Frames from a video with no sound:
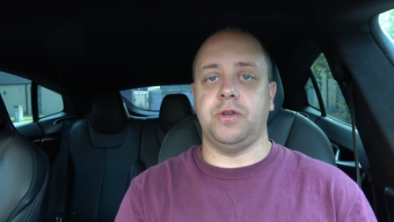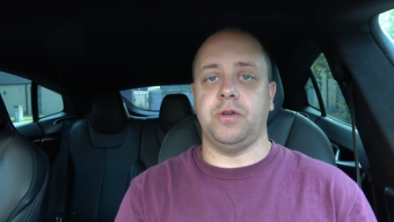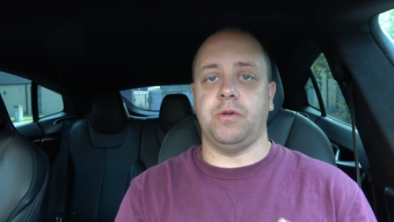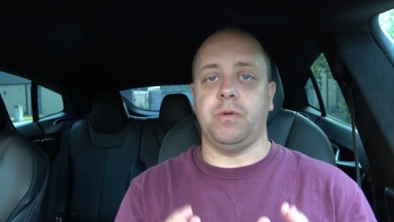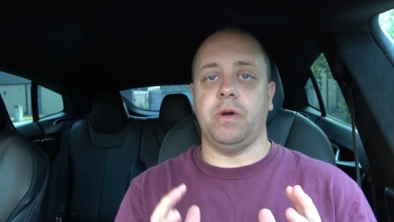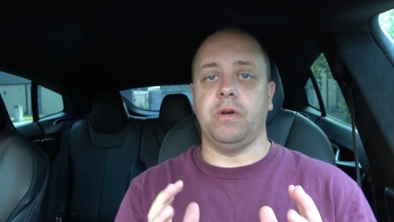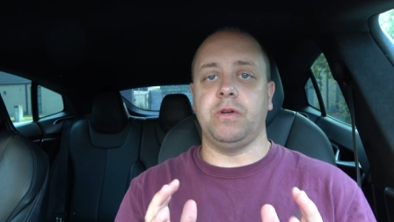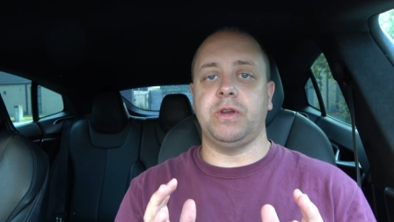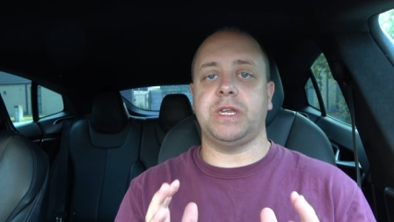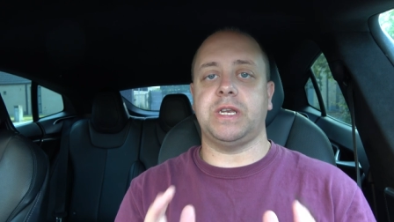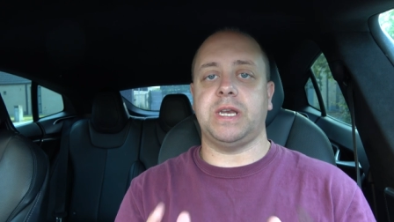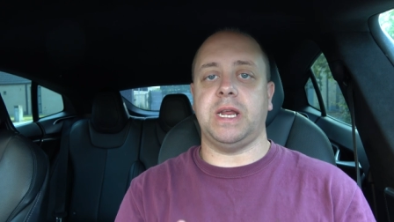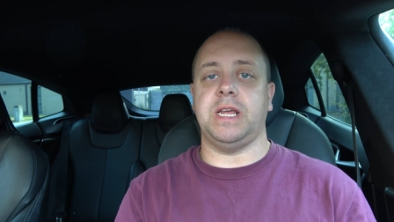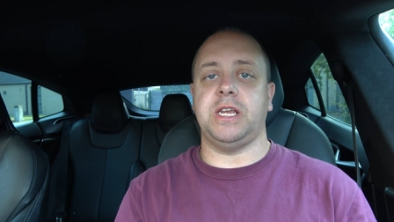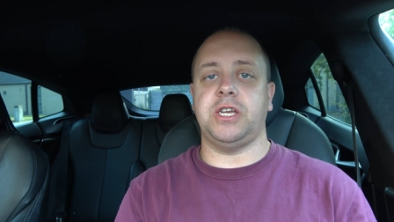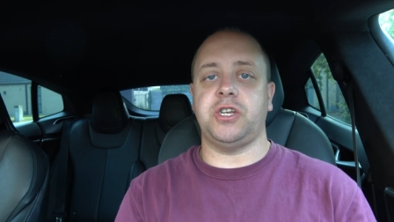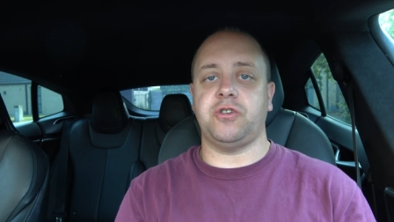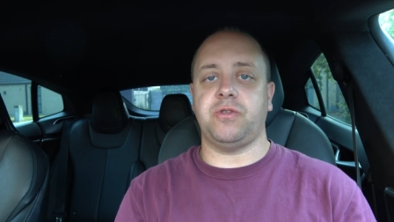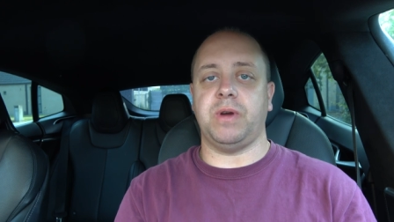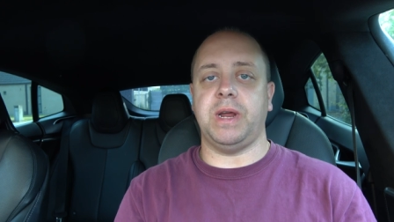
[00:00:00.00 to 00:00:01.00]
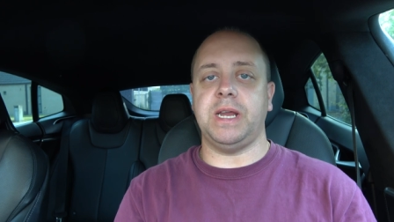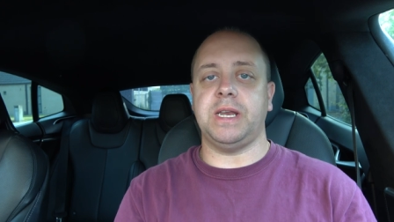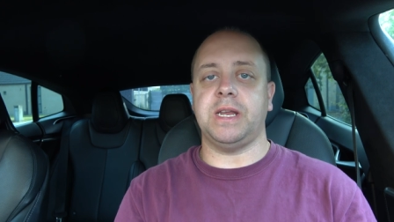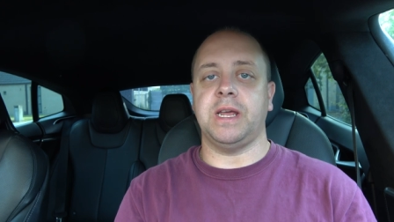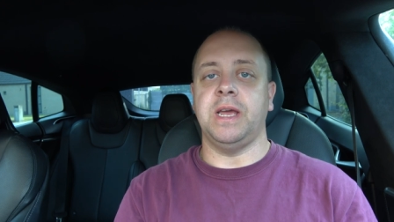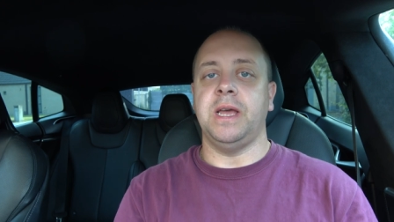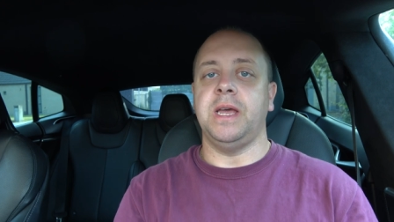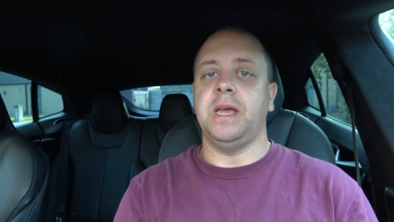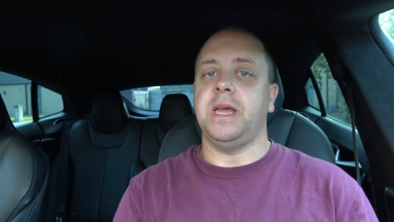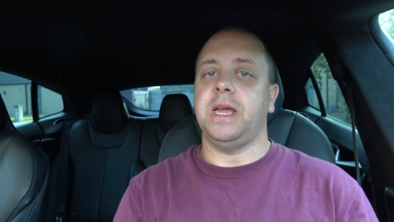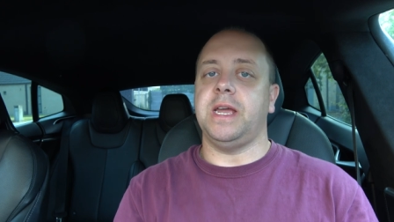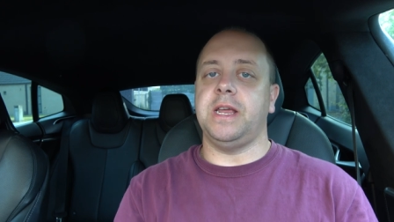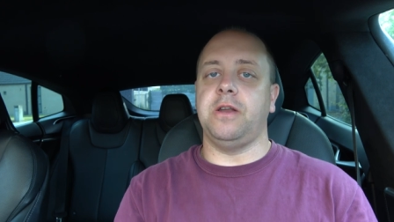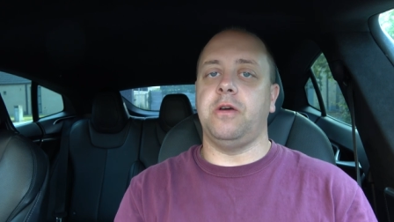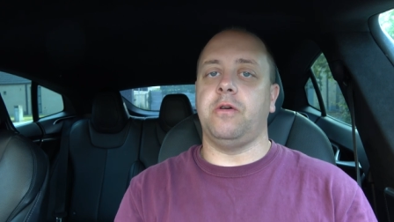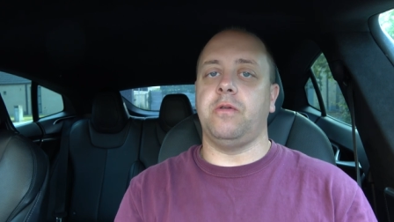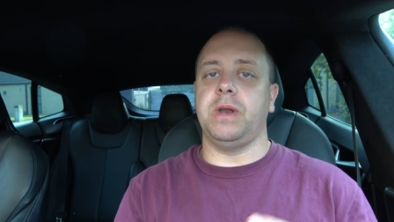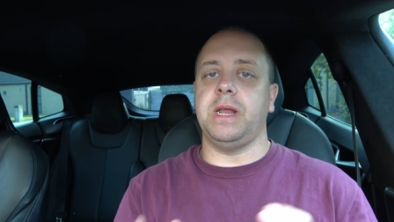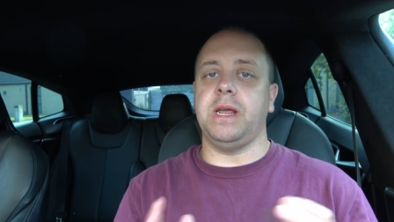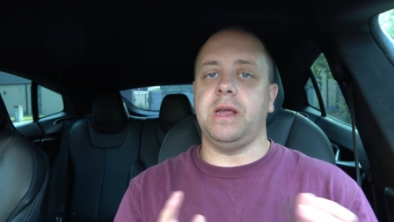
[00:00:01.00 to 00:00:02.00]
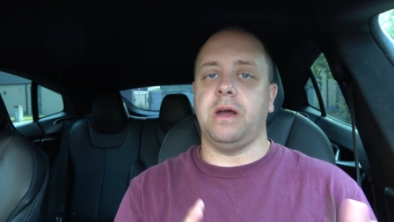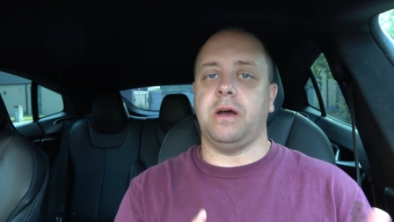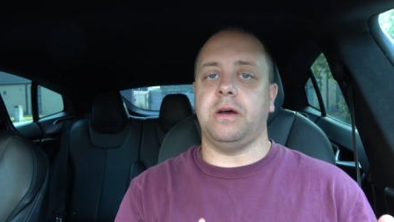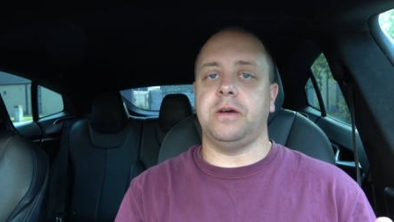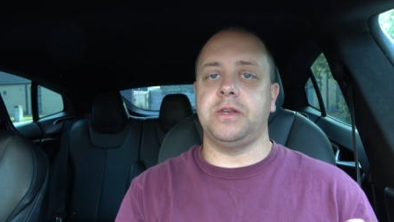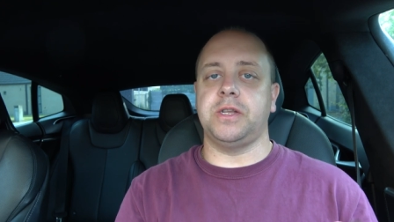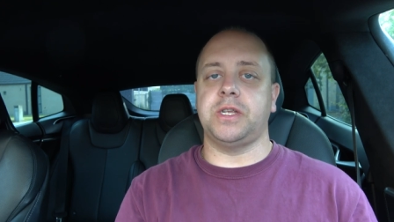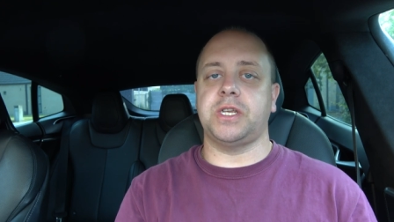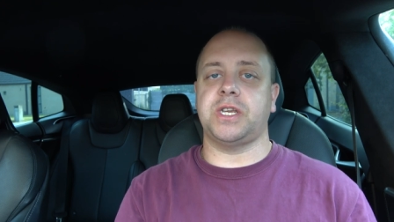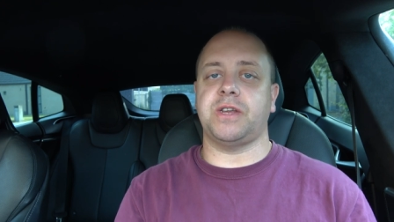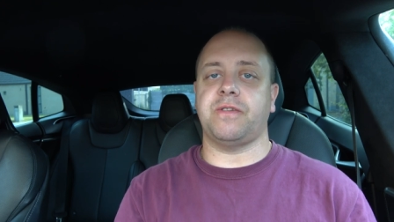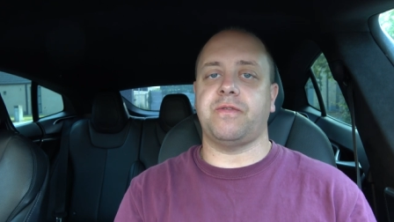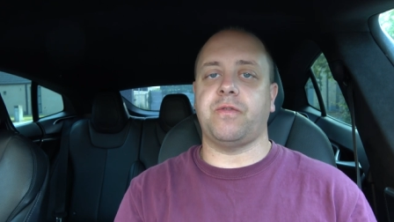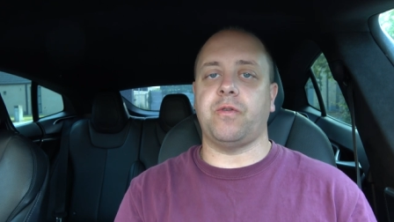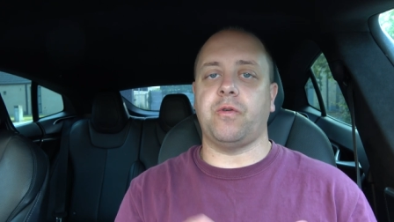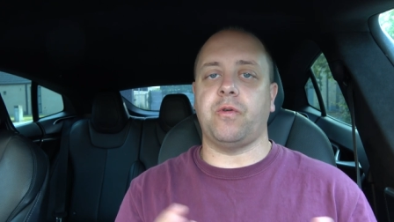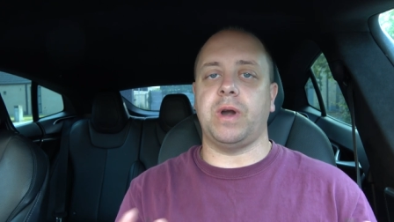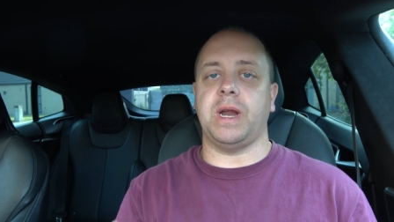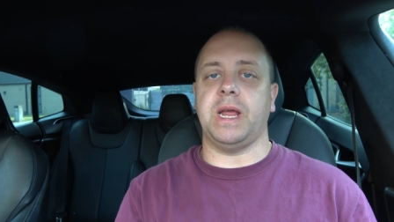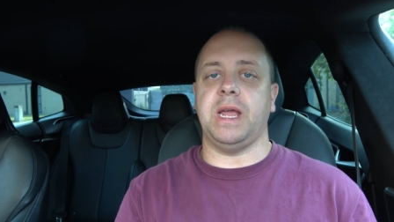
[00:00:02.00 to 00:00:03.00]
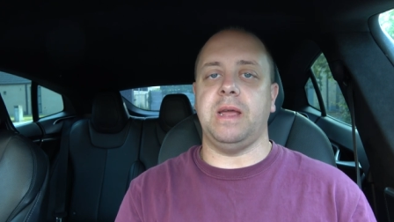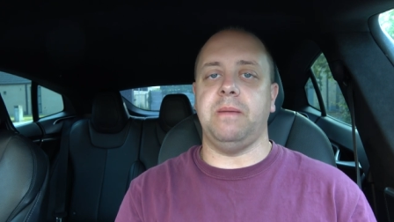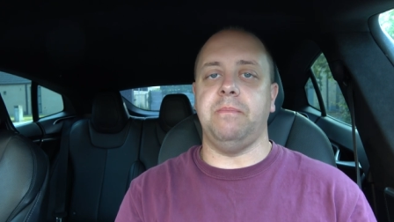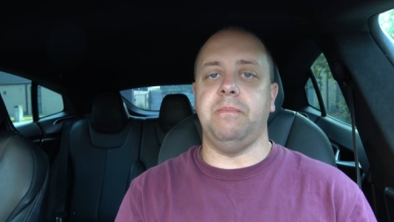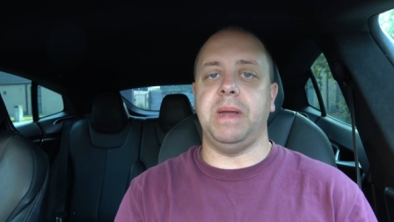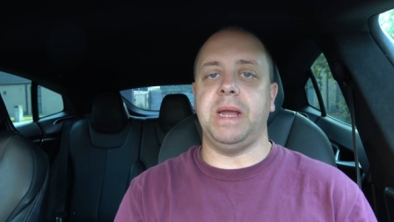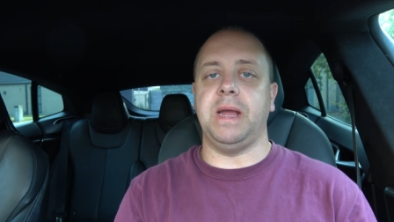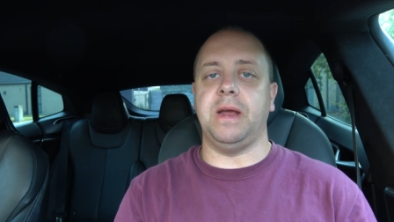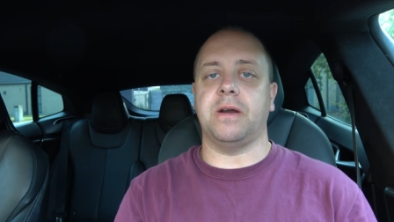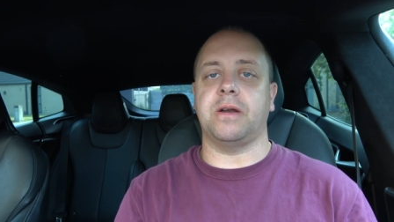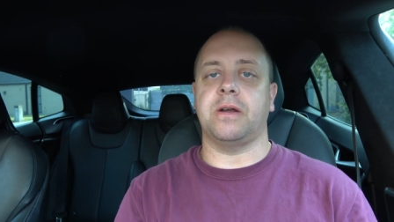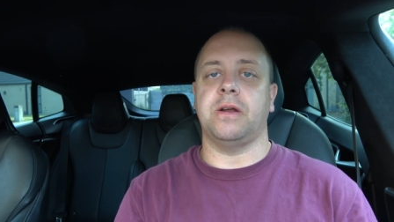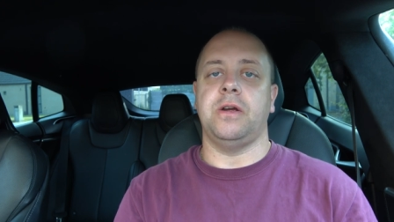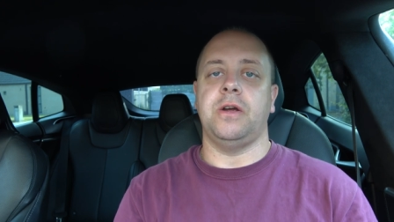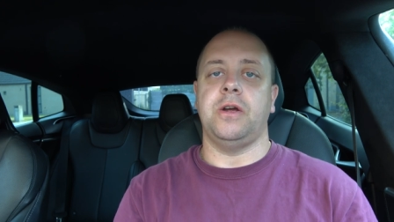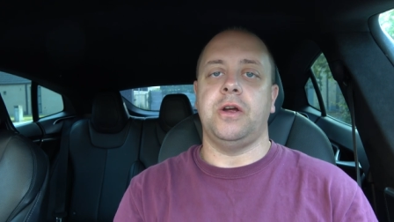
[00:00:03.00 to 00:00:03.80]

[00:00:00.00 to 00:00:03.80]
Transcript: the road stays straight. It only hunts for a bigger